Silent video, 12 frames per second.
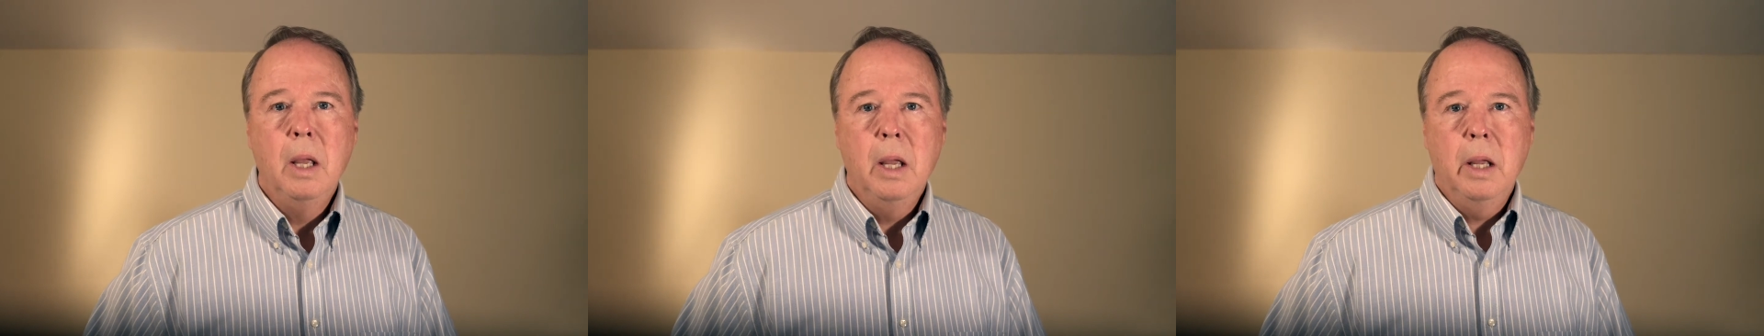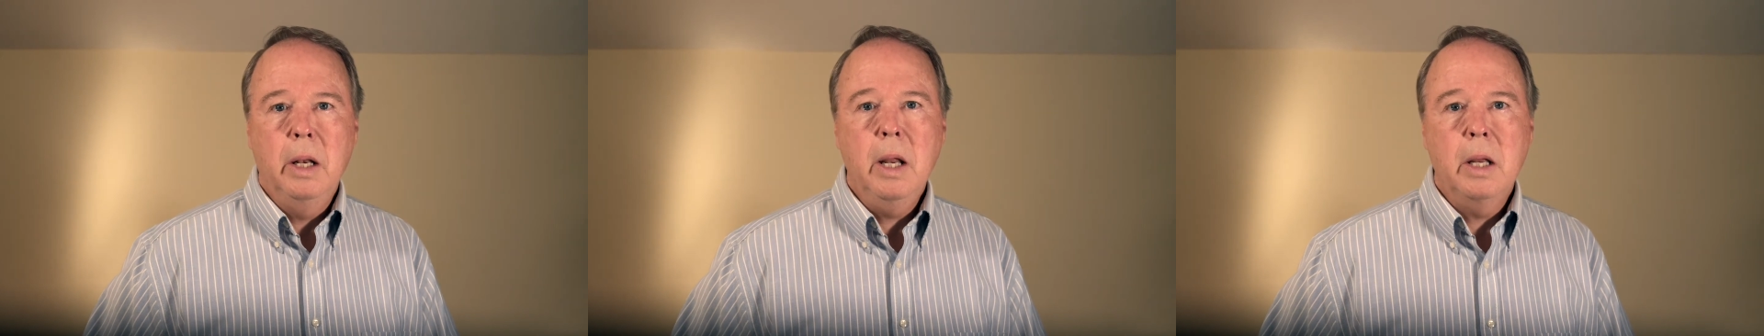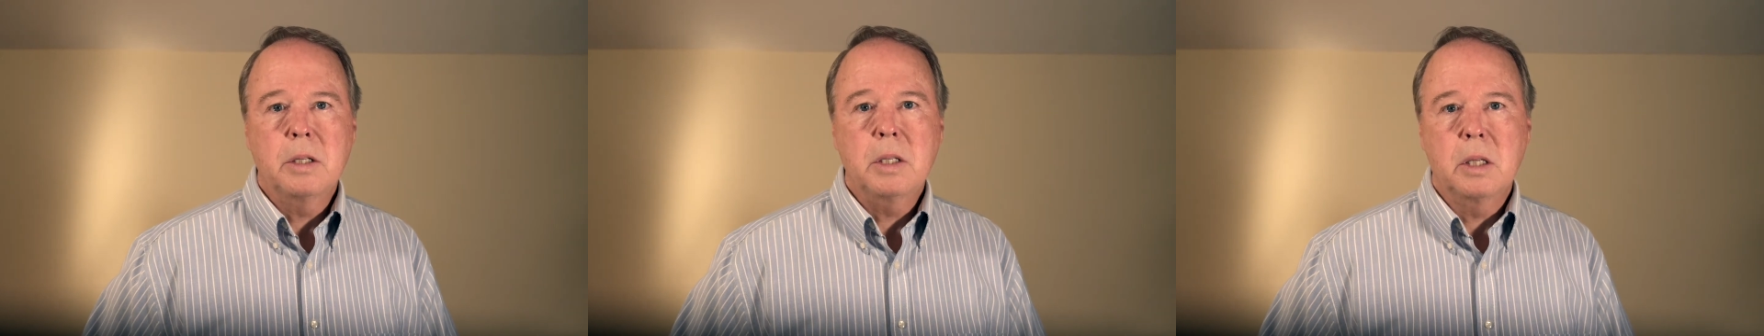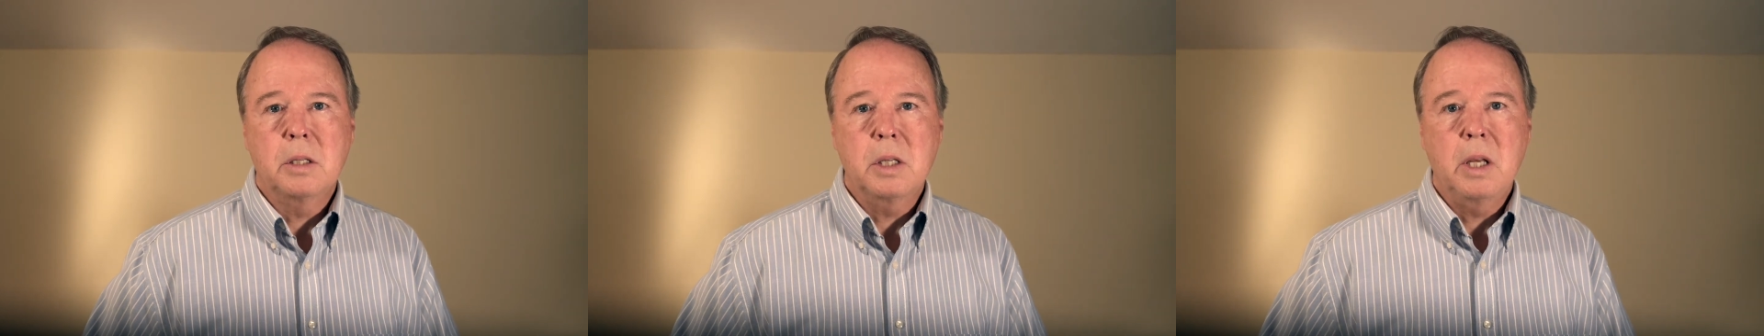It has
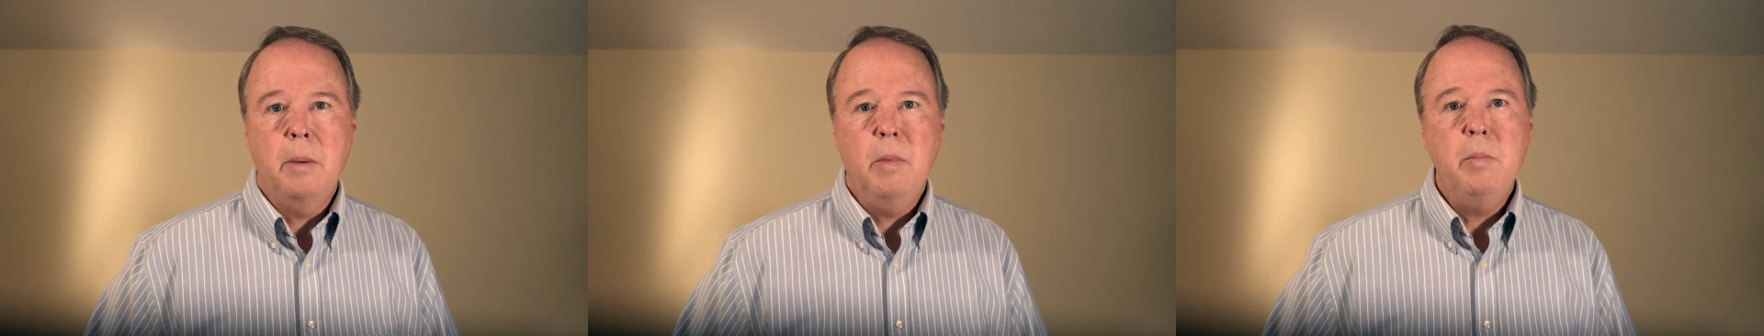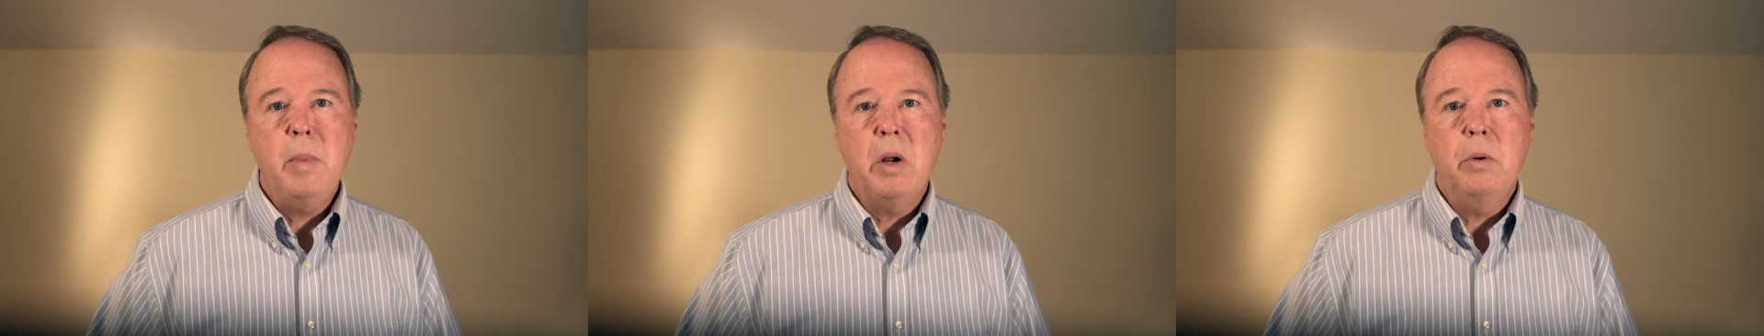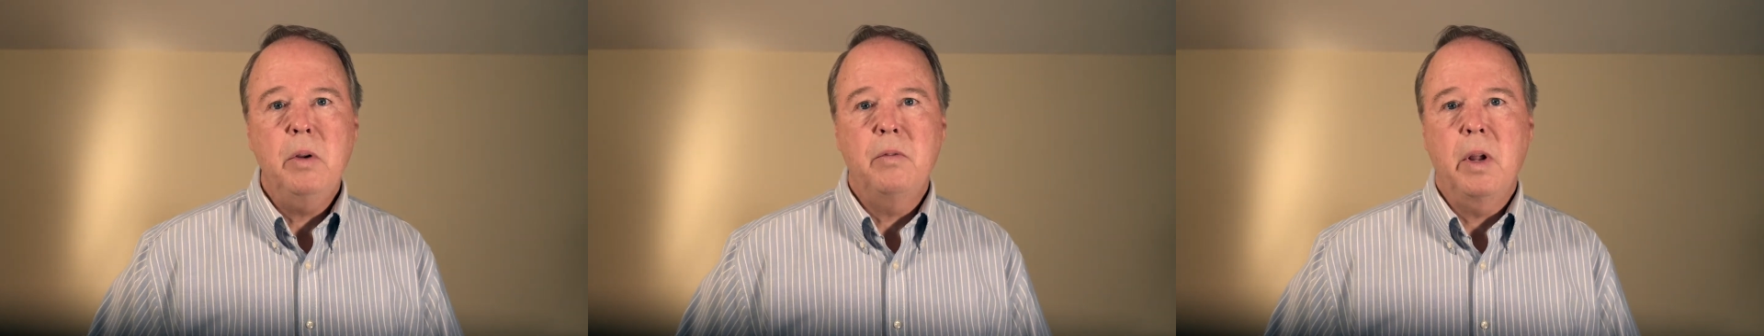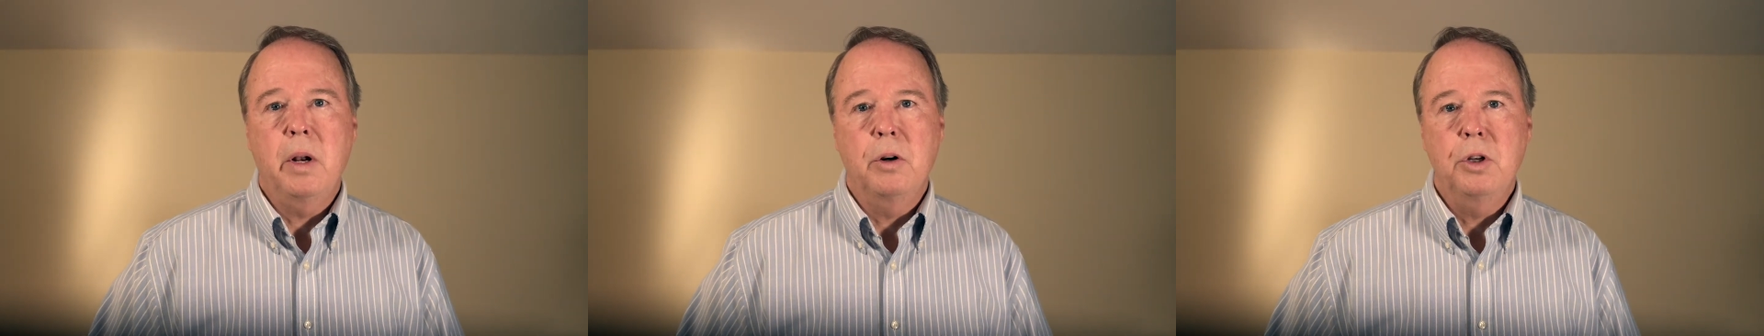the same amount of
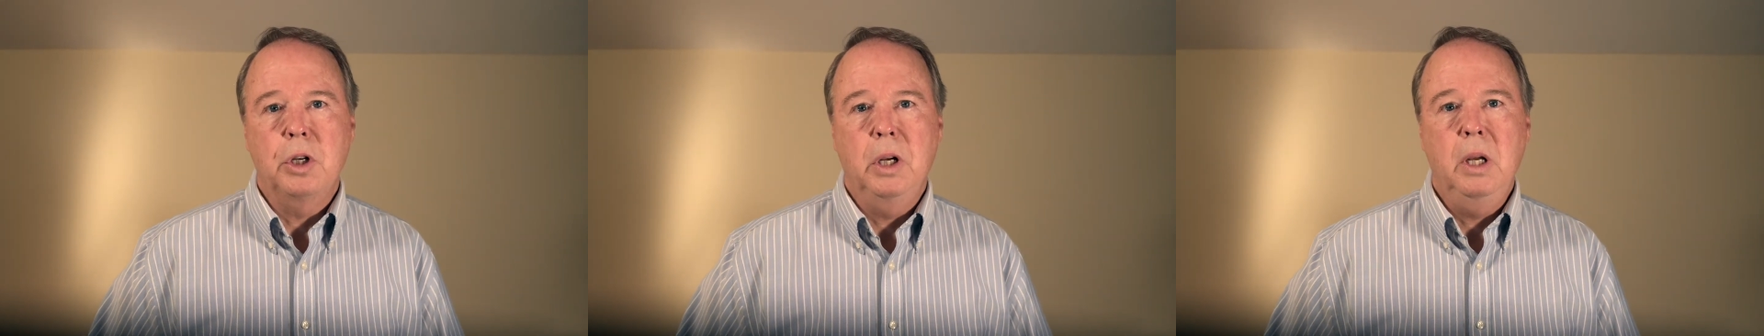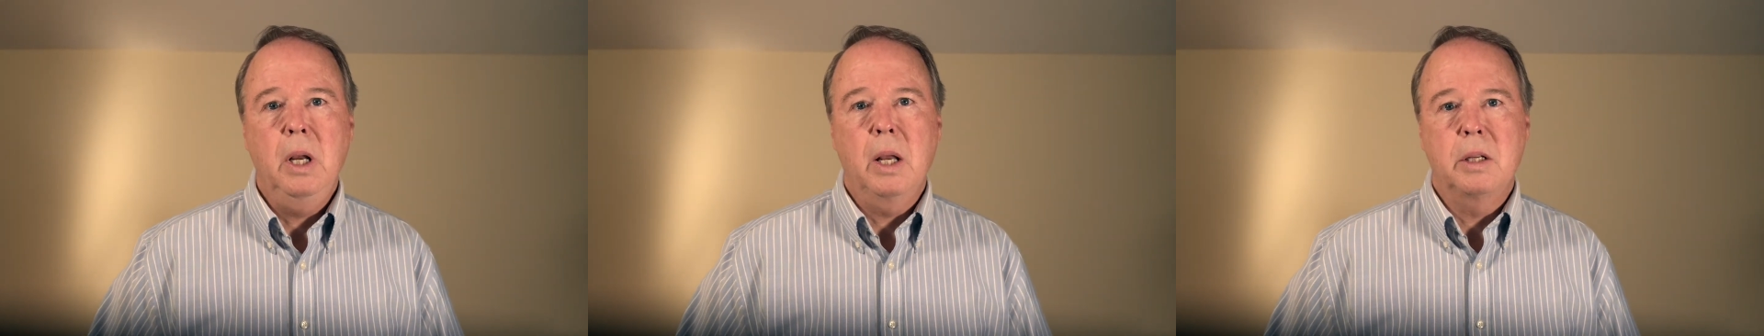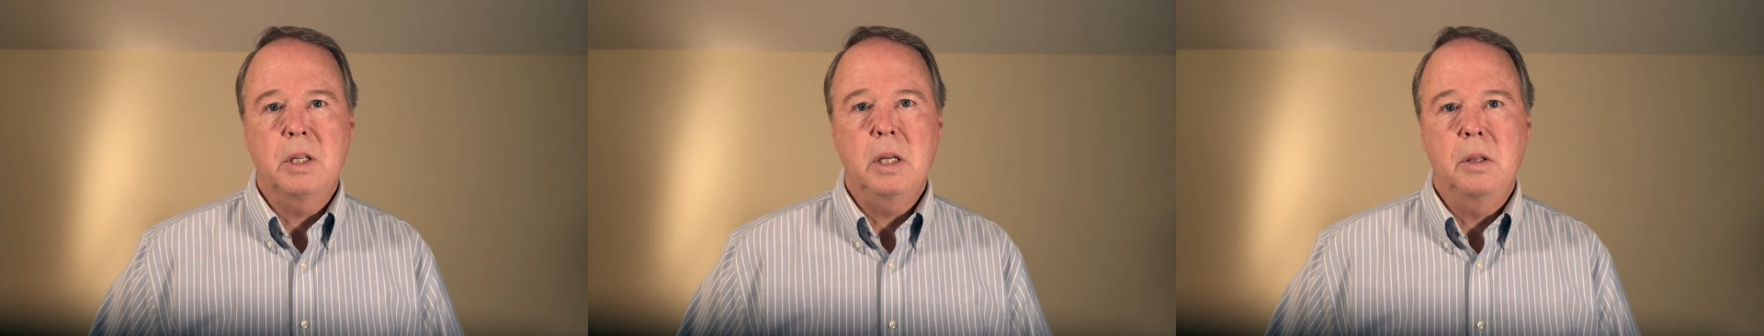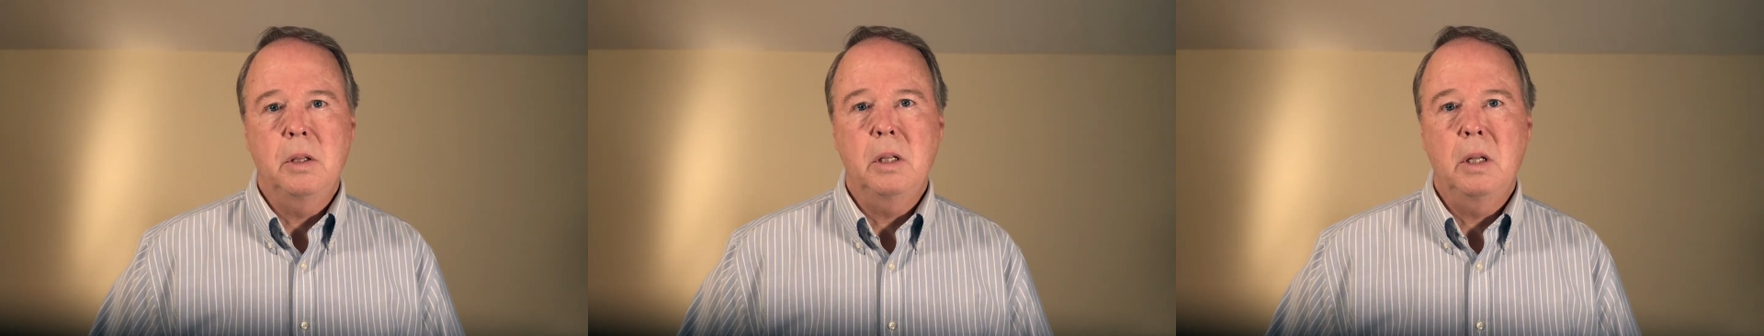energy as
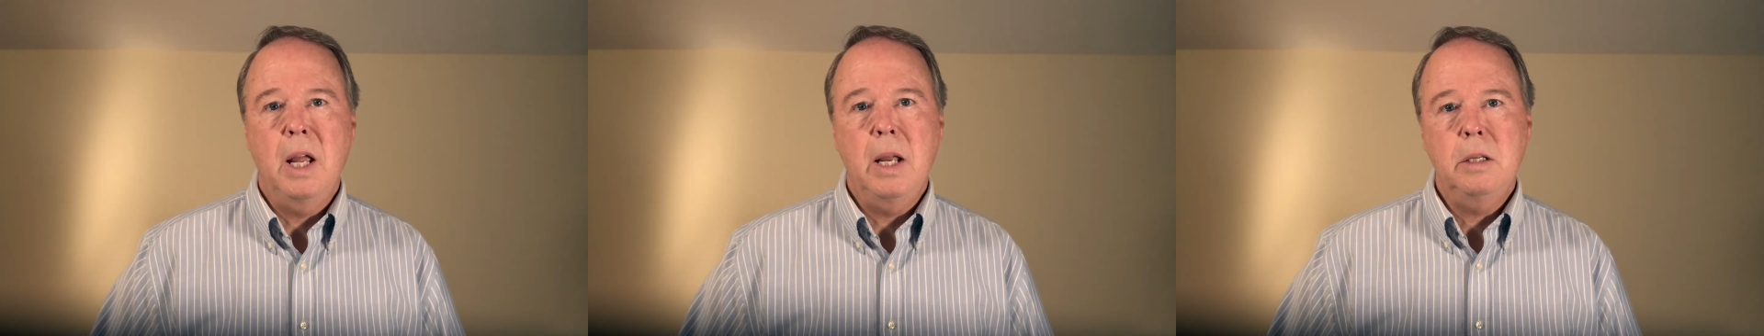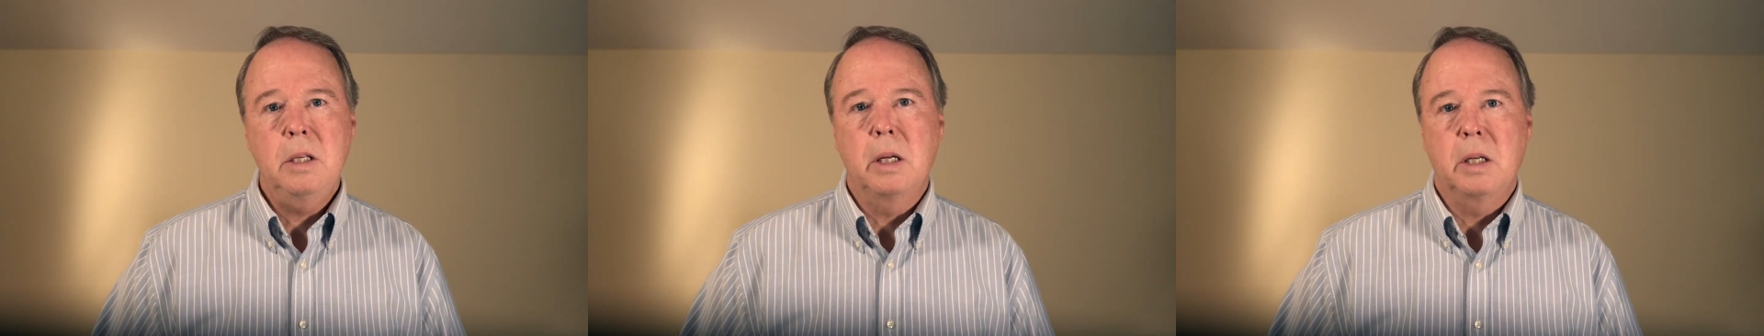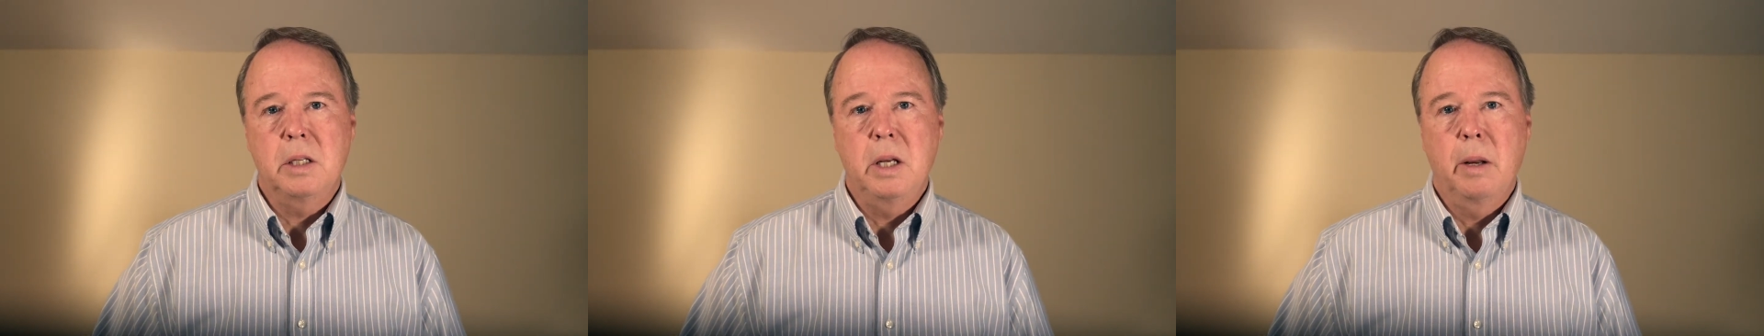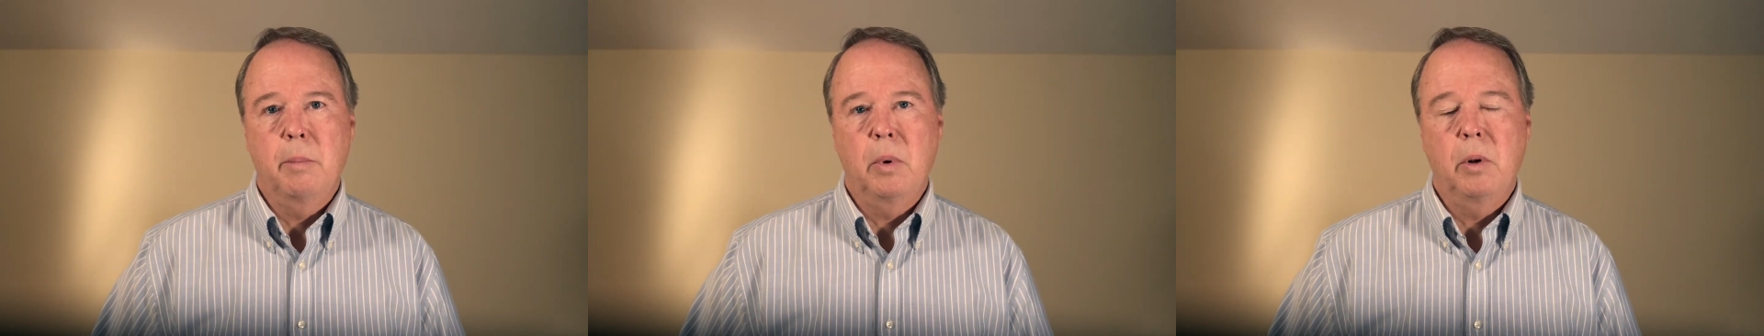in the last
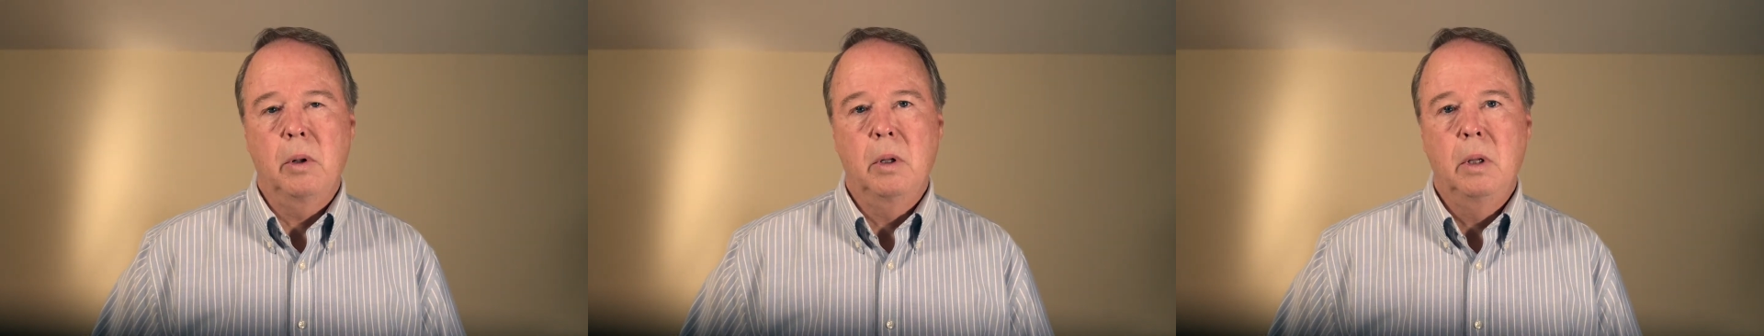example.